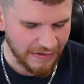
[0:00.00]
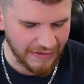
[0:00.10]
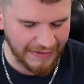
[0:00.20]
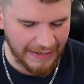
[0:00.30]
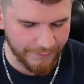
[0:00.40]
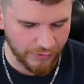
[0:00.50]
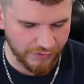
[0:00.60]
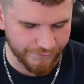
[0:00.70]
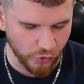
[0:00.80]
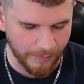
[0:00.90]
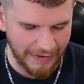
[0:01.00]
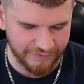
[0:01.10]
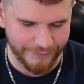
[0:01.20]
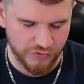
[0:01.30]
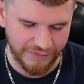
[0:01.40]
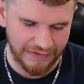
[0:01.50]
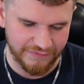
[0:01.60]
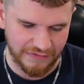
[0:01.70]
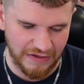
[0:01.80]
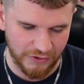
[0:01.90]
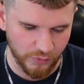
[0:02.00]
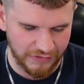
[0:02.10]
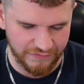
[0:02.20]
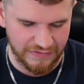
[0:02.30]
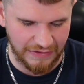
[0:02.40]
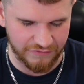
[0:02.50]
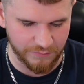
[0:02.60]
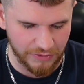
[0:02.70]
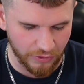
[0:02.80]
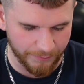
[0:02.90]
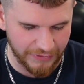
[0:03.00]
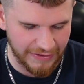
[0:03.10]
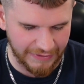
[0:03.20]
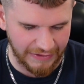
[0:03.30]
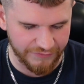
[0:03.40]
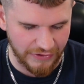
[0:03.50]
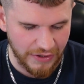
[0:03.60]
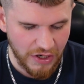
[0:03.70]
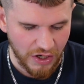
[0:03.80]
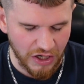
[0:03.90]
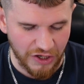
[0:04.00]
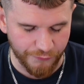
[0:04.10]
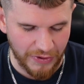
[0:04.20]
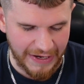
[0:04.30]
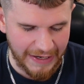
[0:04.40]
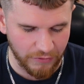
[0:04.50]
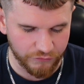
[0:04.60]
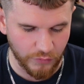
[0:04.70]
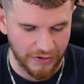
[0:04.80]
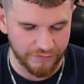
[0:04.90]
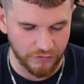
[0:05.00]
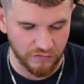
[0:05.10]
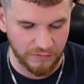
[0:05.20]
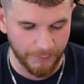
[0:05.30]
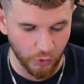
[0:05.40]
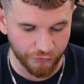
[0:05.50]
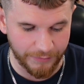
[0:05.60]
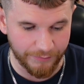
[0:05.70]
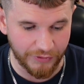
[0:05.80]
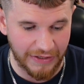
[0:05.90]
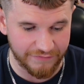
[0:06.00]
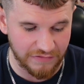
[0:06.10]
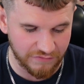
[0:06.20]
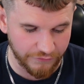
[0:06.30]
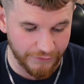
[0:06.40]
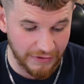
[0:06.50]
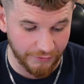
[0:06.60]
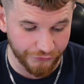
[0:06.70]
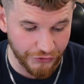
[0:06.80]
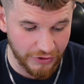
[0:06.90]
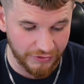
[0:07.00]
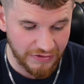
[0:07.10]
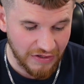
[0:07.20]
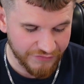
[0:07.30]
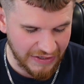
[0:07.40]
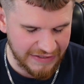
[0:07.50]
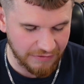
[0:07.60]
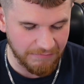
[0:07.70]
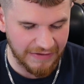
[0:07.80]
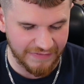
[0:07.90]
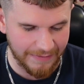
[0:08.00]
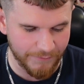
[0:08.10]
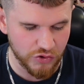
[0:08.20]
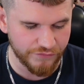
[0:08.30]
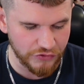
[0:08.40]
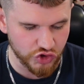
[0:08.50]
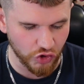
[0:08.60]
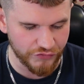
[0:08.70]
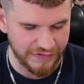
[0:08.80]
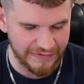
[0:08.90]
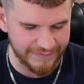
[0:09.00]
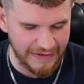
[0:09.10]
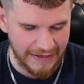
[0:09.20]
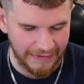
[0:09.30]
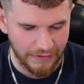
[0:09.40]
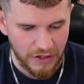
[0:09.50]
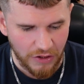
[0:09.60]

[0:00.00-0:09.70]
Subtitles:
Again, one of the fullbacks moving inside, or we could see Casemiro operating in kind of a halfway house where as soon as the ball's been progressed into the final third, then he can make that move and and join the attack.